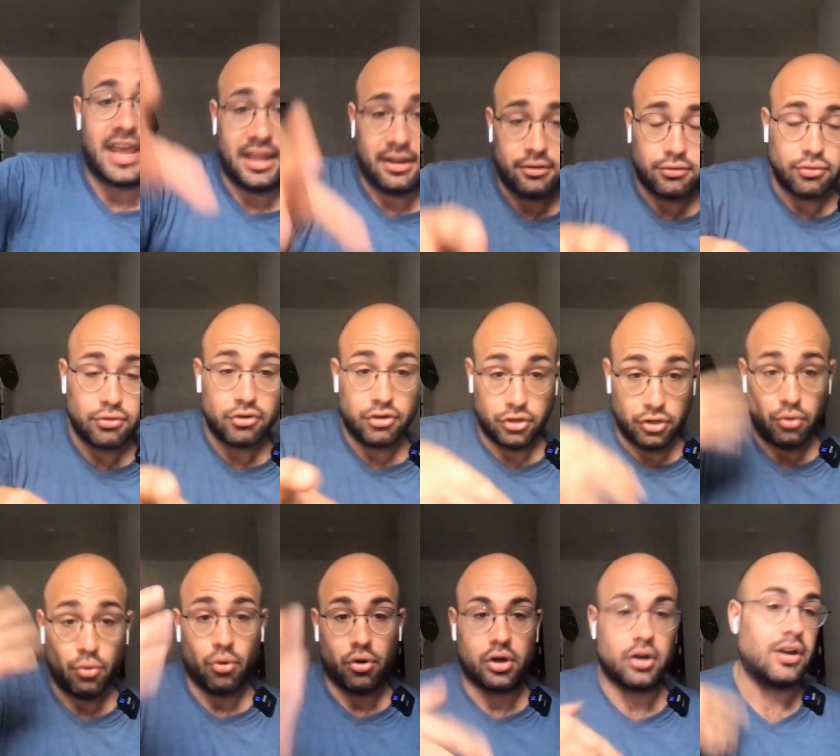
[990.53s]
into
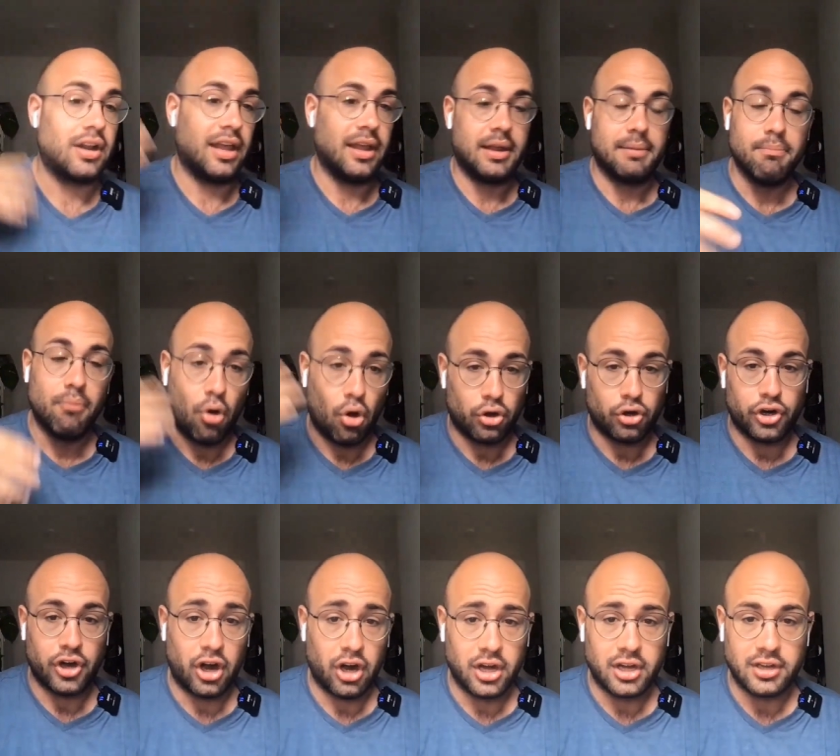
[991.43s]
newer, like
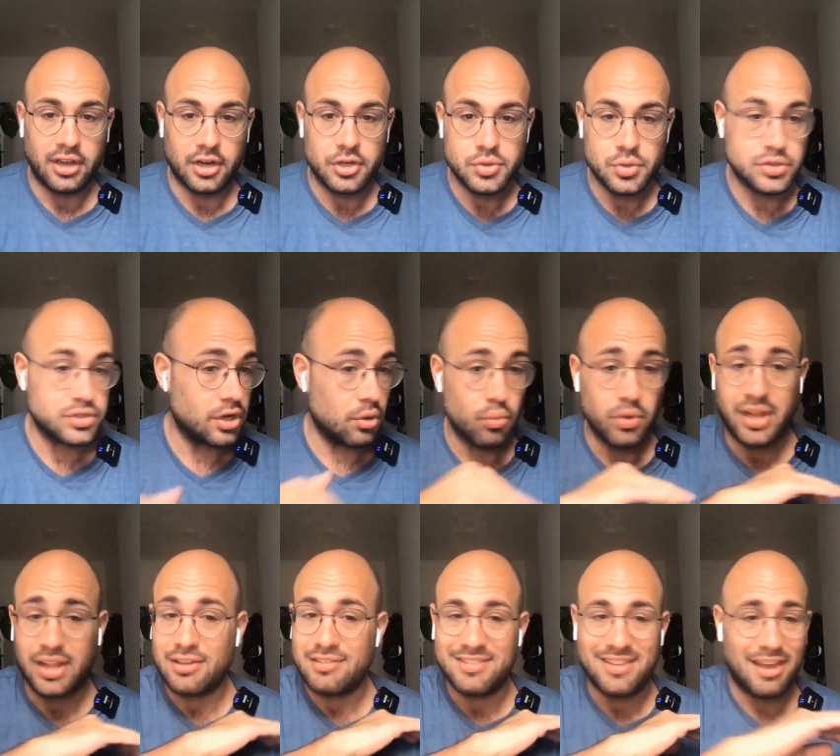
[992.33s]
modern architectures. And we
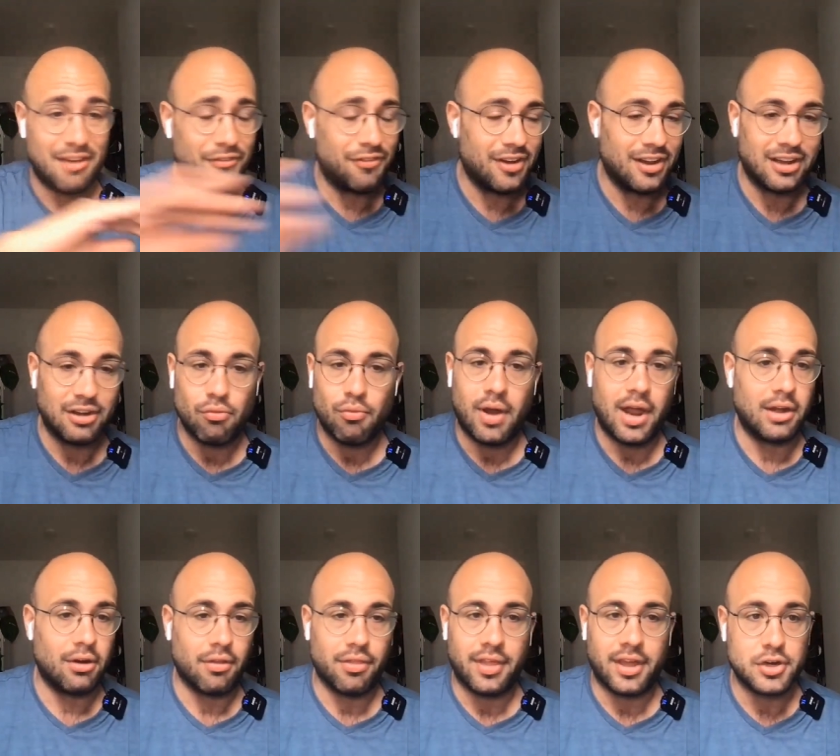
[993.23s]
can definitely ride
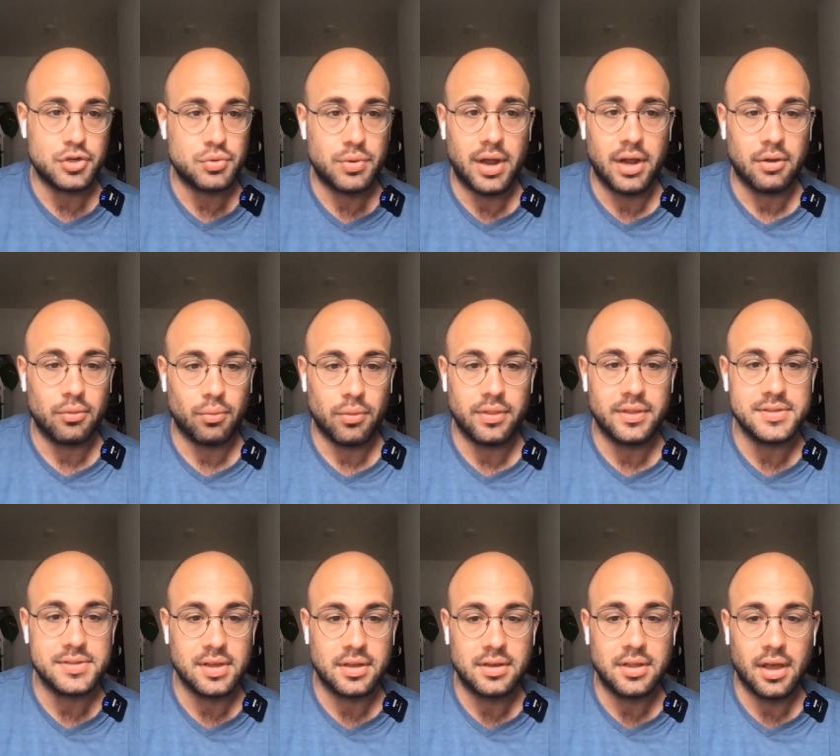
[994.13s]
on that trend with
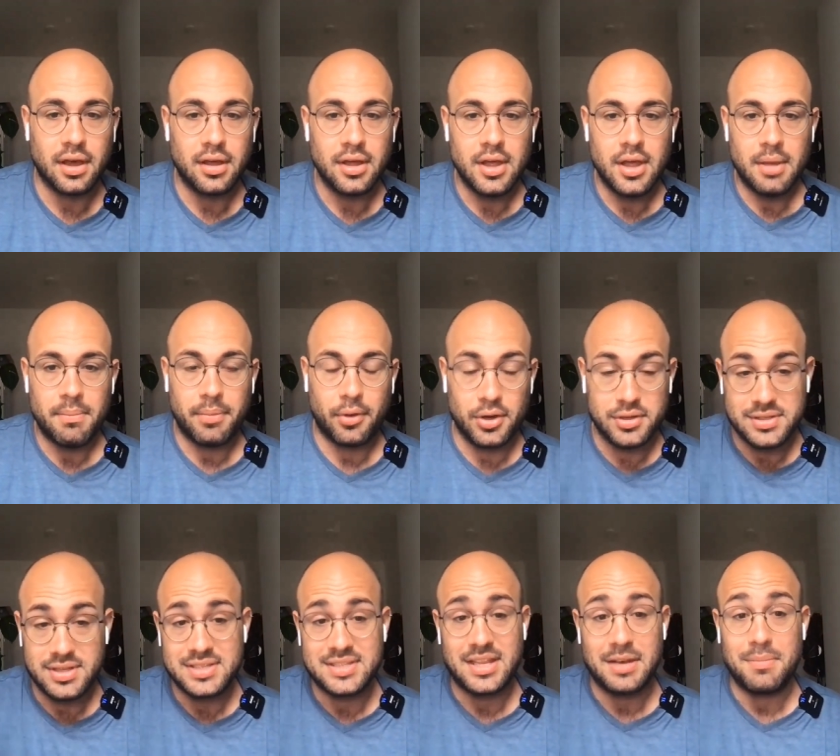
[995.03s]
this idea, because
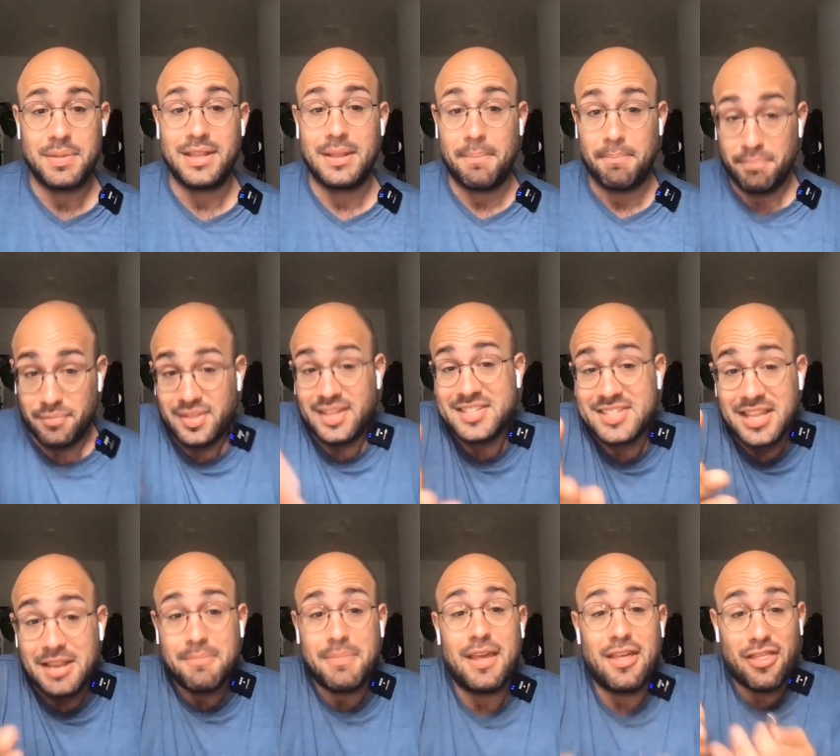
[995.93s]
this can be the
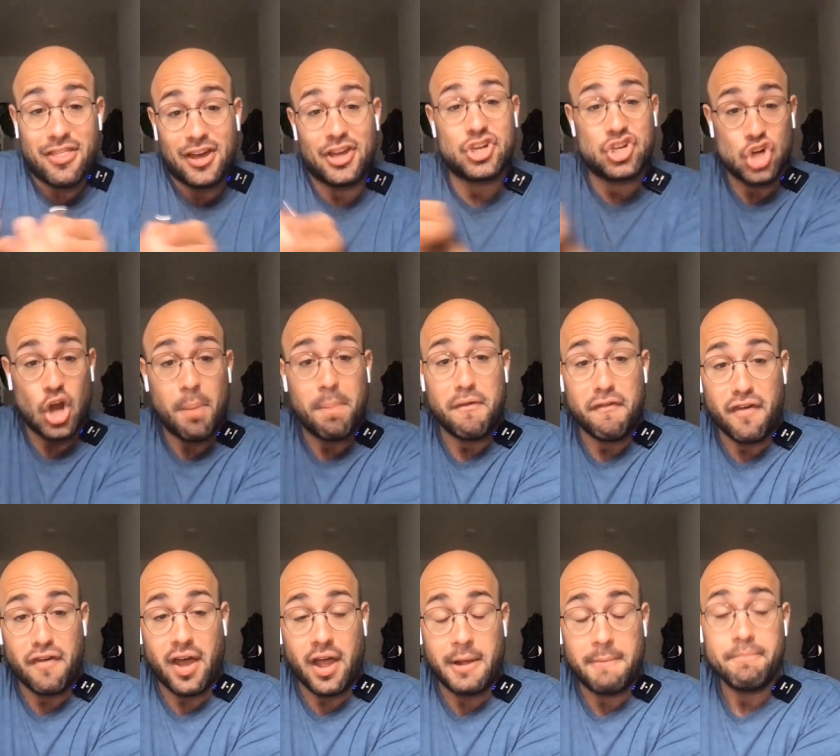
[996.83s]

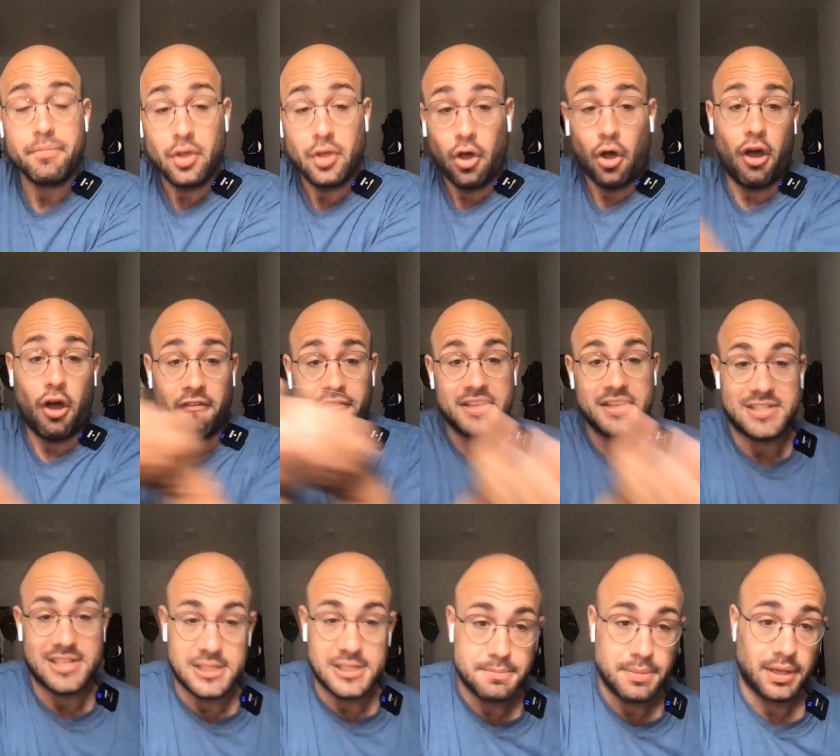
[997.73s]
Shopify of the
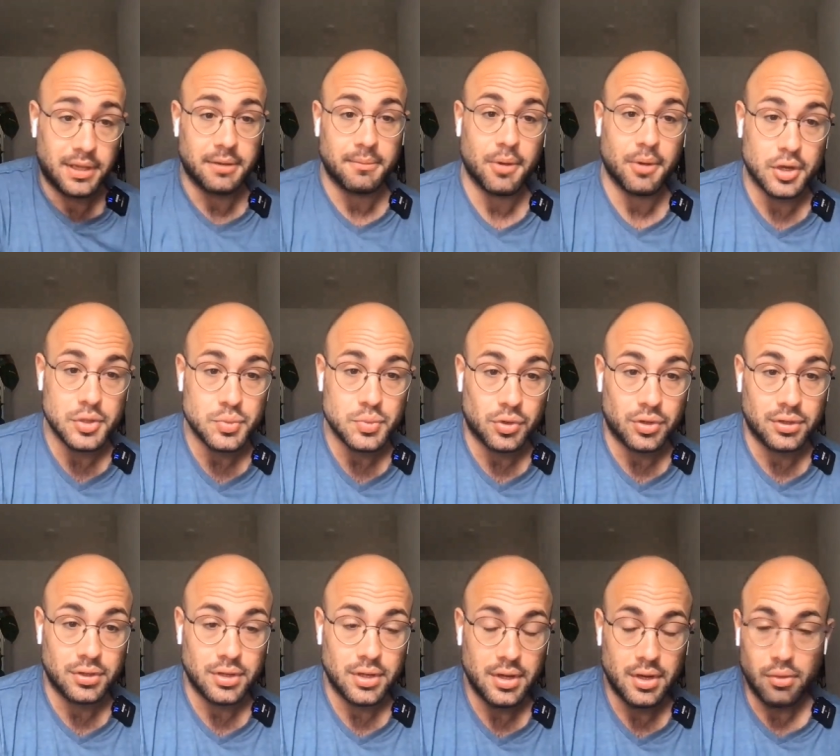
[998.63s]
SaaS building blocks world,
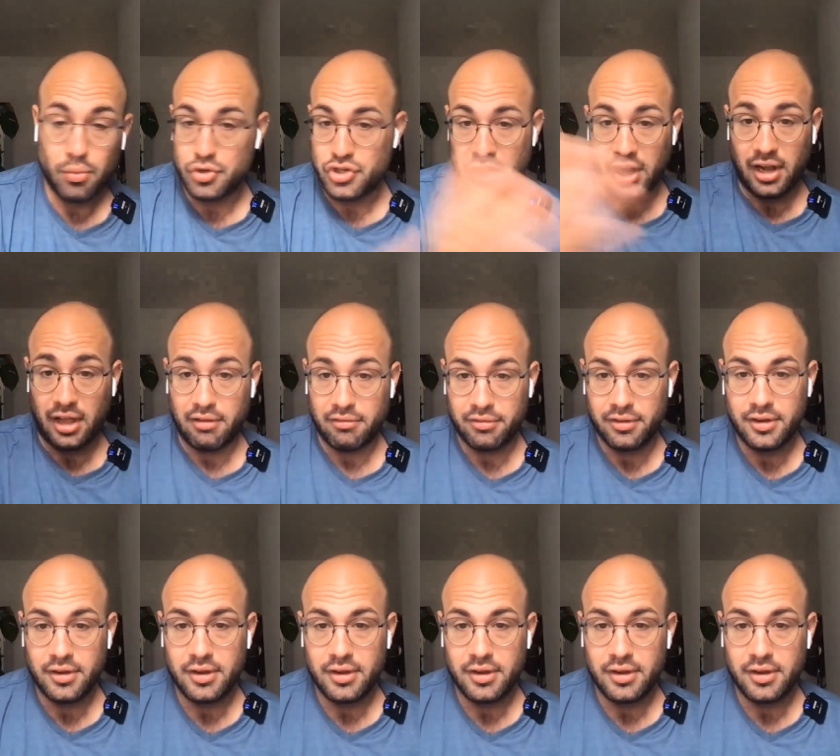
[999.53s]
which I love.